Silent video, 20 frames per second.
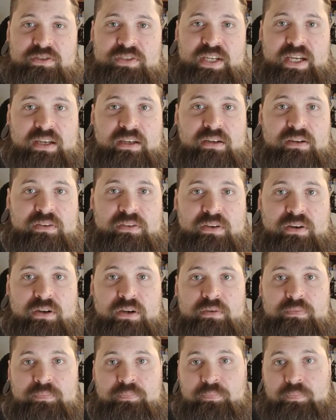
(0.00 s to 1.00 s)
second or
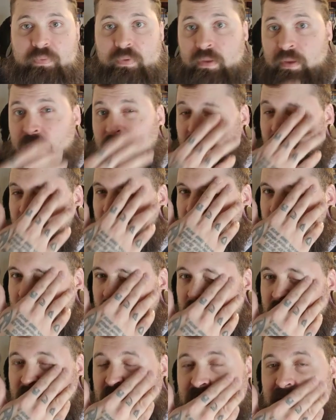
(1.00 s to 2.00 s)
third,
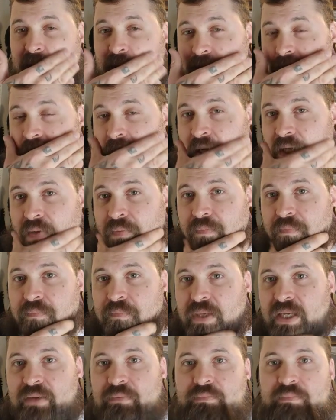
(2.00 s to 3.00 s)
and then
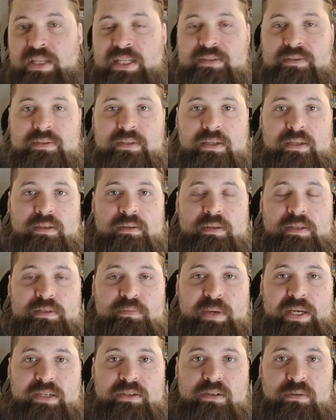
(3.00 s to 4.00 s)
yeah, that's
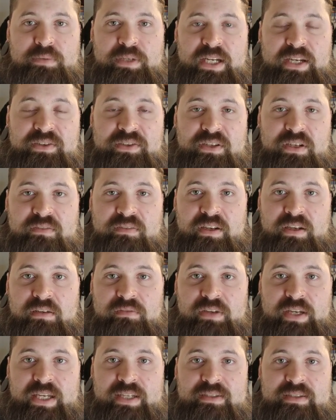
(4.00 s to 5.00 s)
my interpretation
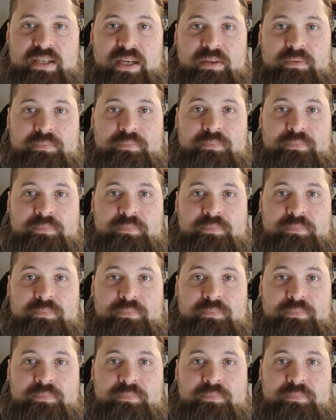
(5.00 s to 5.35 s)
of a HIIT set.